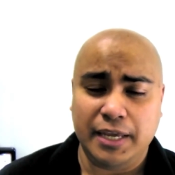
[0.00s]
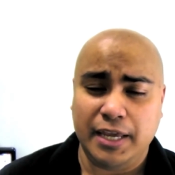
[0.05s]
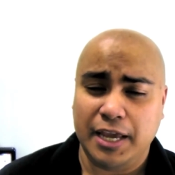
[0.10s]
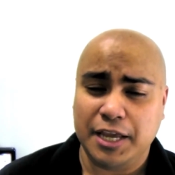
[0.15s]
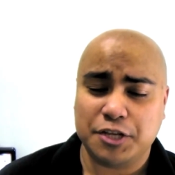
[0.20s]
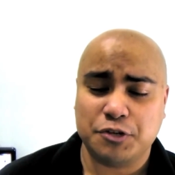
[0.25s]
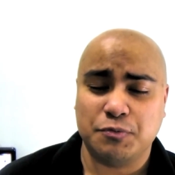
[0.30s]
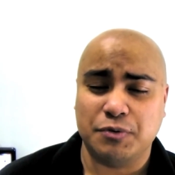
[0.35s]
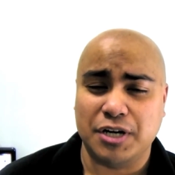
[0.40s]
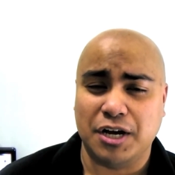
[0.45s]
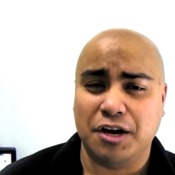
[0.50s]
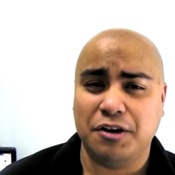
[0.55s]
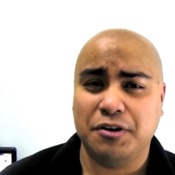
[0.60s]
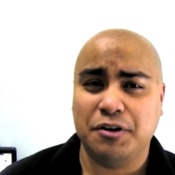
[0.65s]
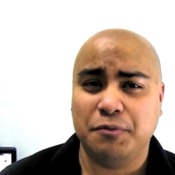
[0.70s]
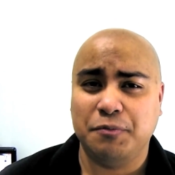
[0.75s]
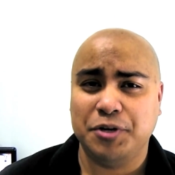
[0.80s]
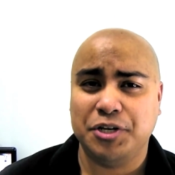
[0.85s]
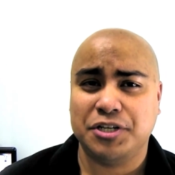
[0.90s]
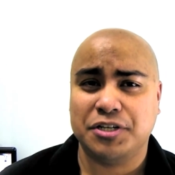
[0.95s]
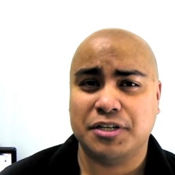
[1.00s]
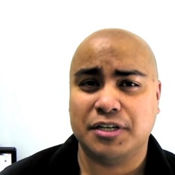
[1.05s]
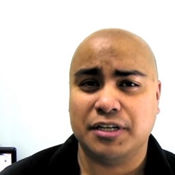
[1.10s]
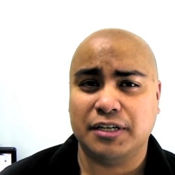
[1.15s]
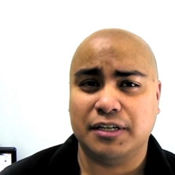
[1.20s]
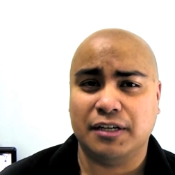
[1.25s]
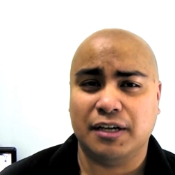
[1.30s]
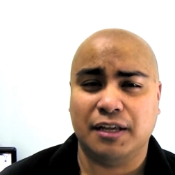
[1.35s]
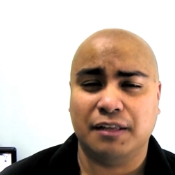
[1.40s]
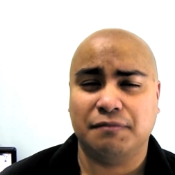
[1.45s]
H100,
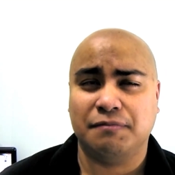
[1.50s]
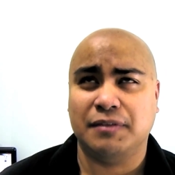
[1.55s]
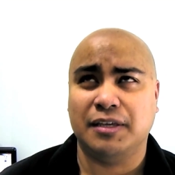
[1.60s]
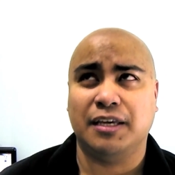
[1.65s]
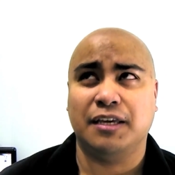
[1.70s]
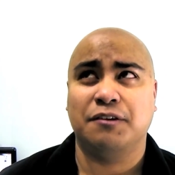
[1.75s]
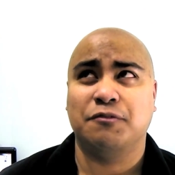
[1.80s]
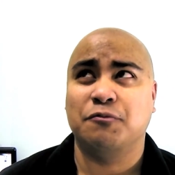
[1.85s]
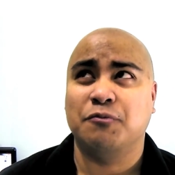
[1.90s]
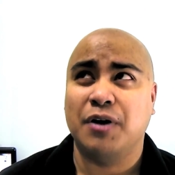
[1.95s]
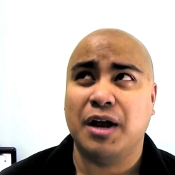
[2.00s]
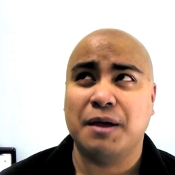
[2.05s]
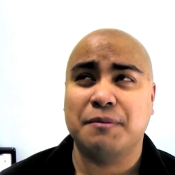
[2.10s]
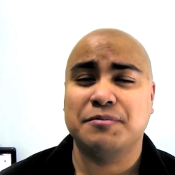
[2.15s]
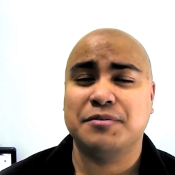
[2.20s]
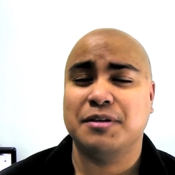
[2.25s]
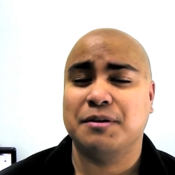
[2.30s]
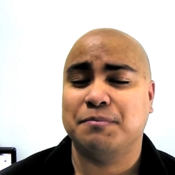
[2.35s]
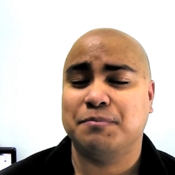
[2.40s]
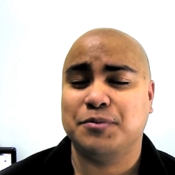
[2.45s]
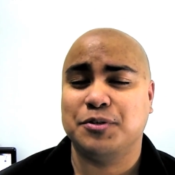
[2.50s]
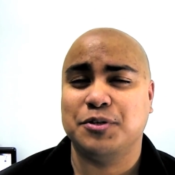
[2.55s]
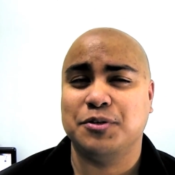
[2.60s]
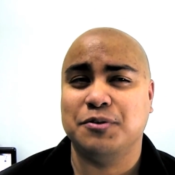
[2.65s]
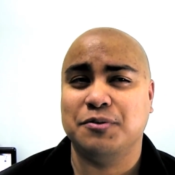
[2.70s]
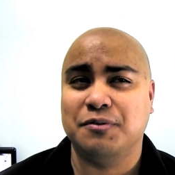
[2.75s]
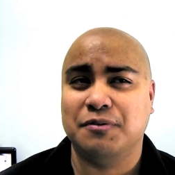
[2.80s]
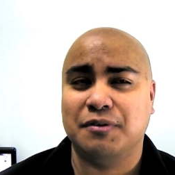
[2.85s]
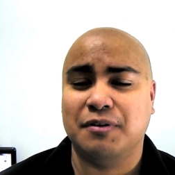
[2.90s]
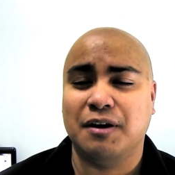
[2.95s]
which uh, I think it ramps up
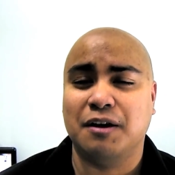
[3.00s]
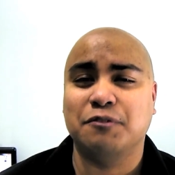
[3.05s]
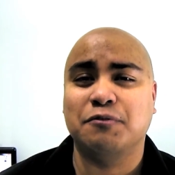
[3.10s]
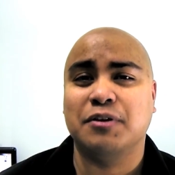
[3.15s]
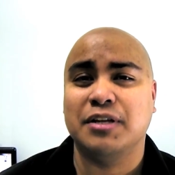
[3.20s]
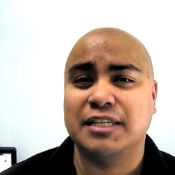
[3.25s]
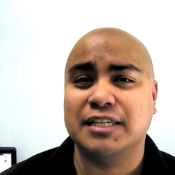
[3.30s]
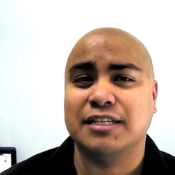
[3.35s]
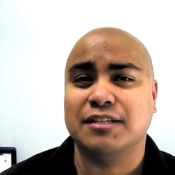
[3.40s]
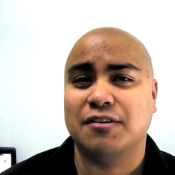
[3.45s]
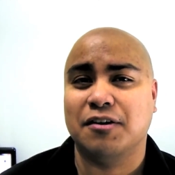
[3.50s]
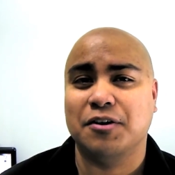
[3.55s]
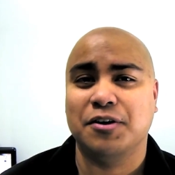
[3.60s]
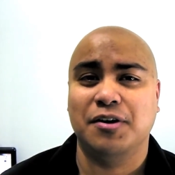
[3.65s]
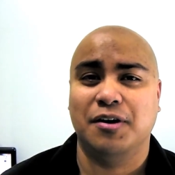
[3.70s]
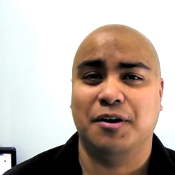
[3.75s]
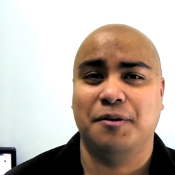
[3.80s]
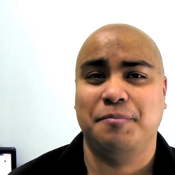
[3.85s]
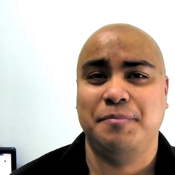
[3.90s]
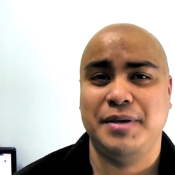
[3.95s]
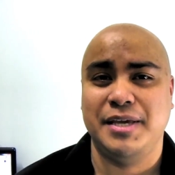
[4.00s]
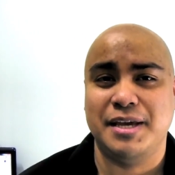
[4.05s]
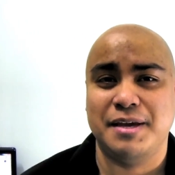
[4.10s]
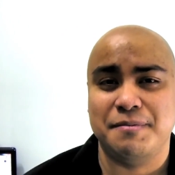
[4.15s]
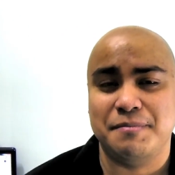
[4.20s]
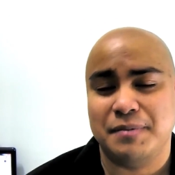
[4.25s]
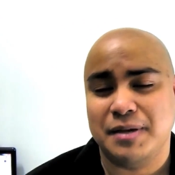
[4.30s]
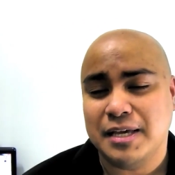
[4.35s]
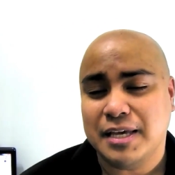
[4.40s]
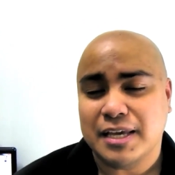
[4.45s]
to around 2600
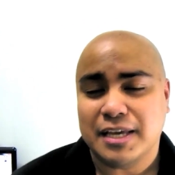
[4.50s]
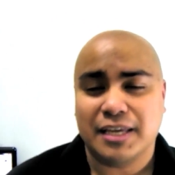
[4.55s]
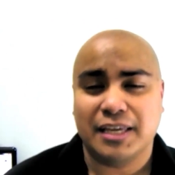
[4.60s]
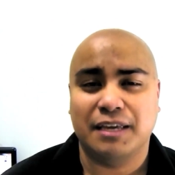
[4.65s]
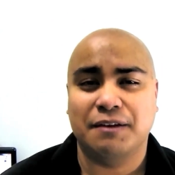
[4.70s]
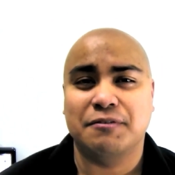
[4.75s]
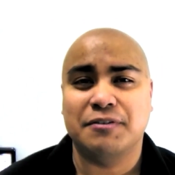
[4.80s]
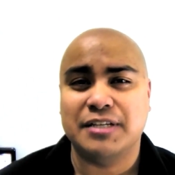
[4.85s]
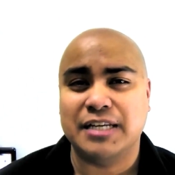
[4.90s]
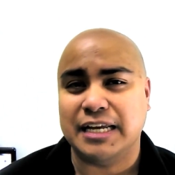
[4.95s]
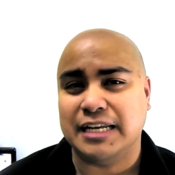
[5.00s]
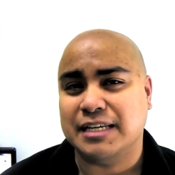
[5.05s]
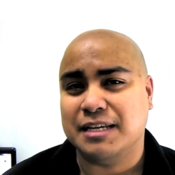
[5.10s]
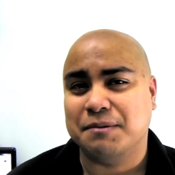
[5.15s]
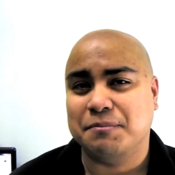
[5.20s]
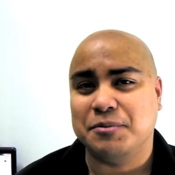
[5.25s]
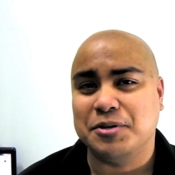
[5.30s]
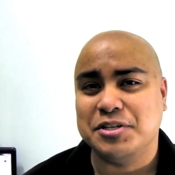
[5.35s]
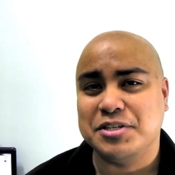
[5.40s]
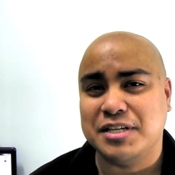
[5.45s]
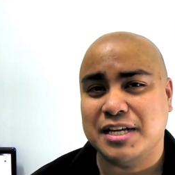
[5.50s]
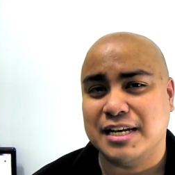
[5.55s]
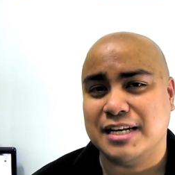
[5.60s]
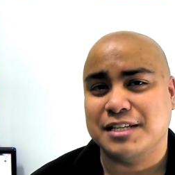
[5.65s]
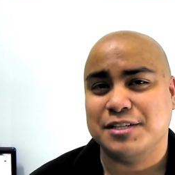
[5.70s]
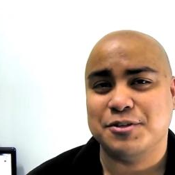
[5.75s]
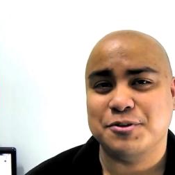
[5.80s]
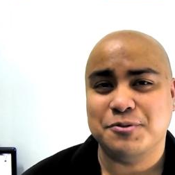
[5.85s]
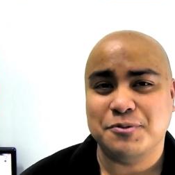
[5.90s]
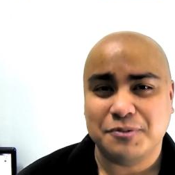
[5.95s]
RPM, give or take
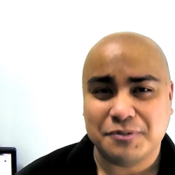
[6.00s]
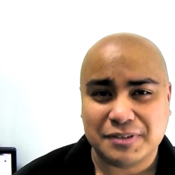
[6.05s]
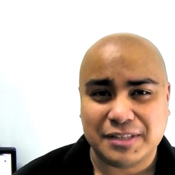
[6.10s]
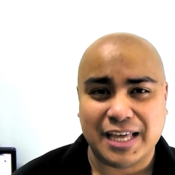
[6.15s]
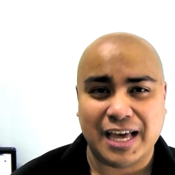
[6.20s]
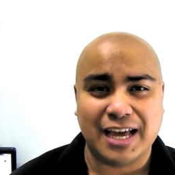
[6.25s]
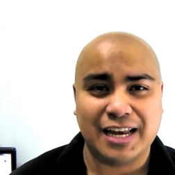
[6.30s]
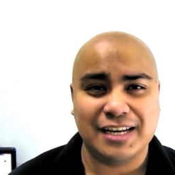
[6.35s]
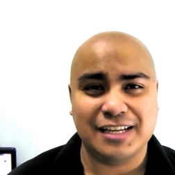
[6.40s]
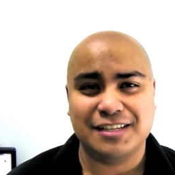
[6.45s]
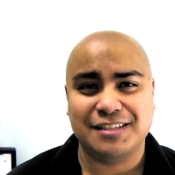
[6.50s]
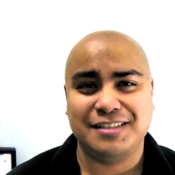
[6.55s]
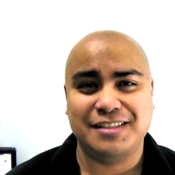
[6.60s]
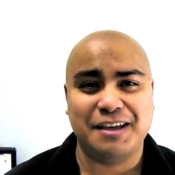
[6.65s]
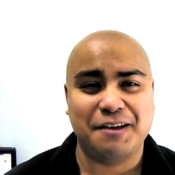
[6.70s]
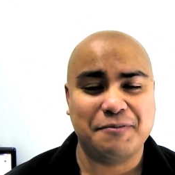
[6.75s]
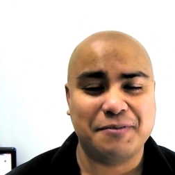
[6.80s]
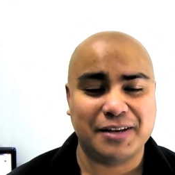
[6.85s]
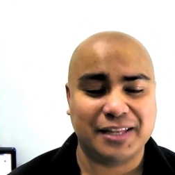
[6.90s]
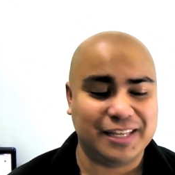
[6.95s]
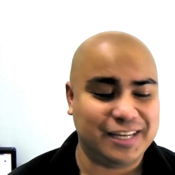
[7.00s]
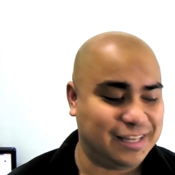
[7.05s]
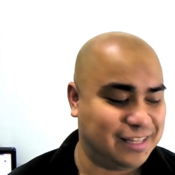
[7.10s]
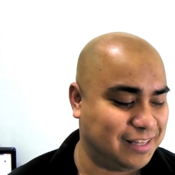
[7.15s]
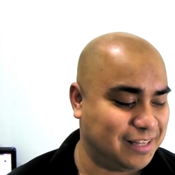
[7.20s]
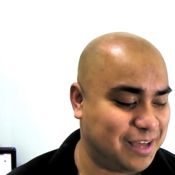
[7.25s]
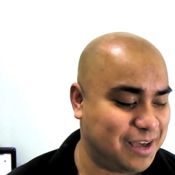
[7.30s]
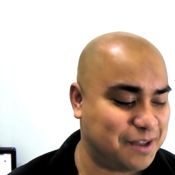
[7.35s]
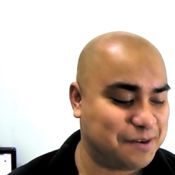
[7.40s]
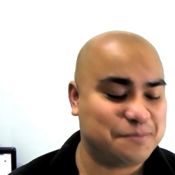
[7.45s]
10%. So that is definitely a
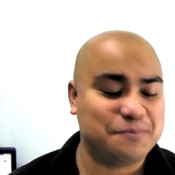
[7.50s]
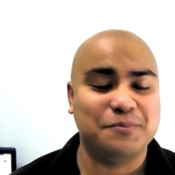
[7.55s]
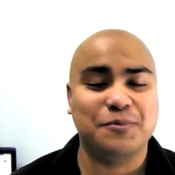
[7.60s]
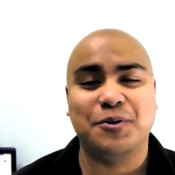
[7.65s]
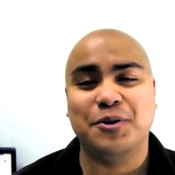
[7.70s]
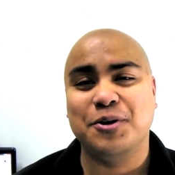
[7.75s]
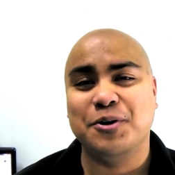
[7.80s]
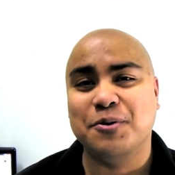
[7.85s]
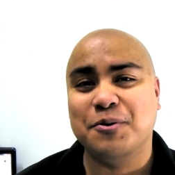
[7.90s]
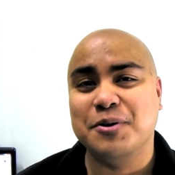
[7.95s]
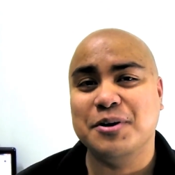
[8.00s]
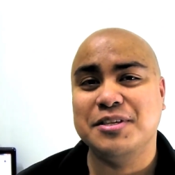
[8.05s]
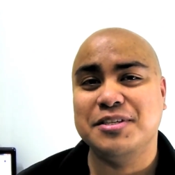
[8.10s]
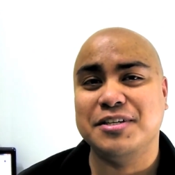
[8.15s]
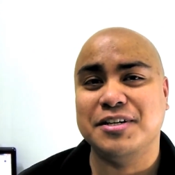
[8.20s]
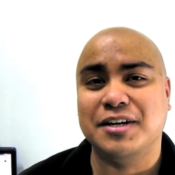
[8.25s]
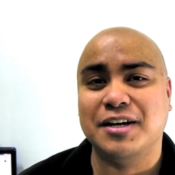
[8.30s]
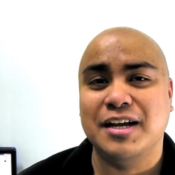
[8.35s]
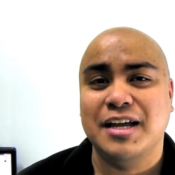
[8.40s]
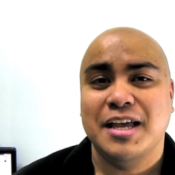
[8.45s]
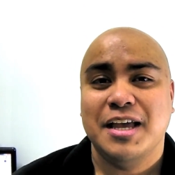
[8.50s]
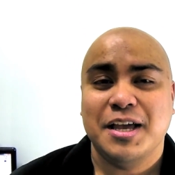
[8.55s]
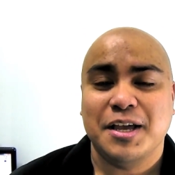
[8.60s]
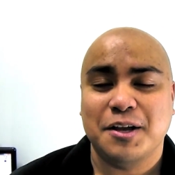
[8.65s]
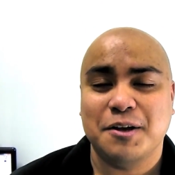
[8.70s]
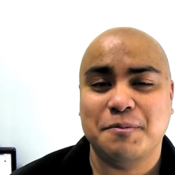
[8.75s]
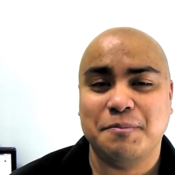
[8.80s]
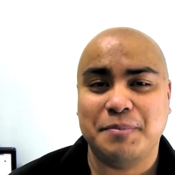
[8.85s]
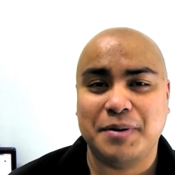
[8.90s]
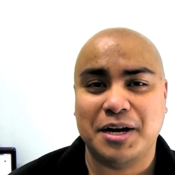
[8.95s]
lot more noisier
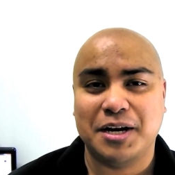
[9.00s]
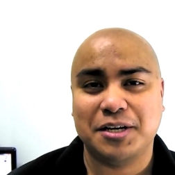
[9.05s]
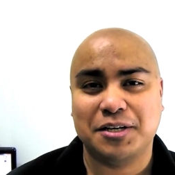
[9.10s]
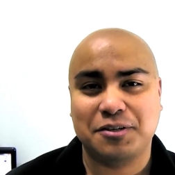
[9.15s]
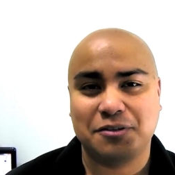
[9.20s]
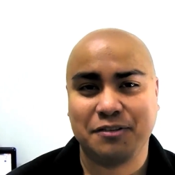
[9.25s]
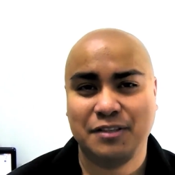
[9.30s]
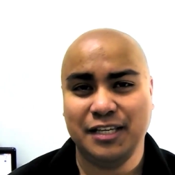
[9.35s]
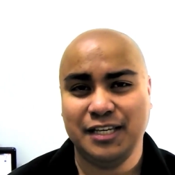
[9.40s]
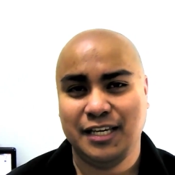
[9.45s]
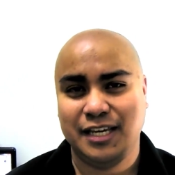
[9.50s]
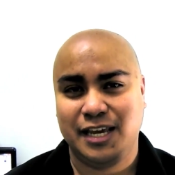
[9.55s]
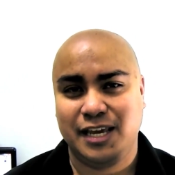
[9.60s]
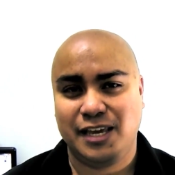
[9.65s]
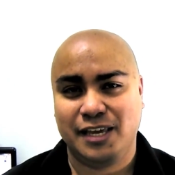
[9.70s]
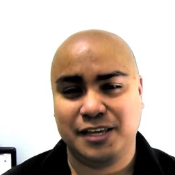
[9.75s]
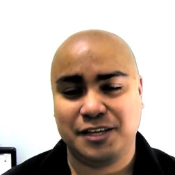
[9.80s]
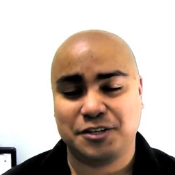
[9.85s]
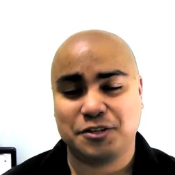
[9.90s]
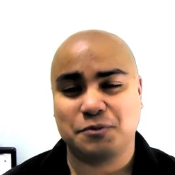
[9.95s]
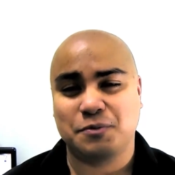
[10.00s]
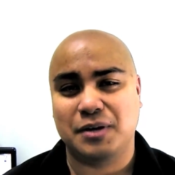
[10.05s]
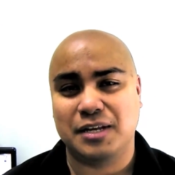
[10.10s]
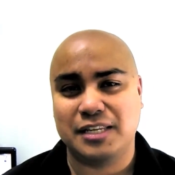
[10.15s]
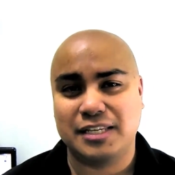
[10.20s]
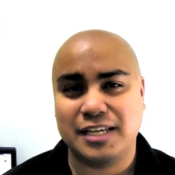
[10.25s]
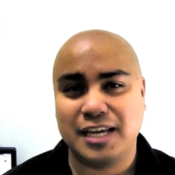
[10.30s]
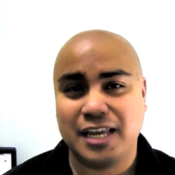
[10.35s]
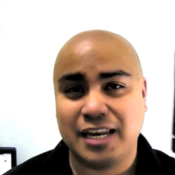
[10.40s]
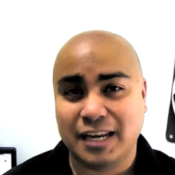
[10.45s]
compared to the
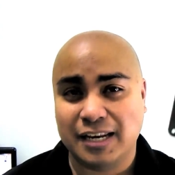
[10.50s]
H110.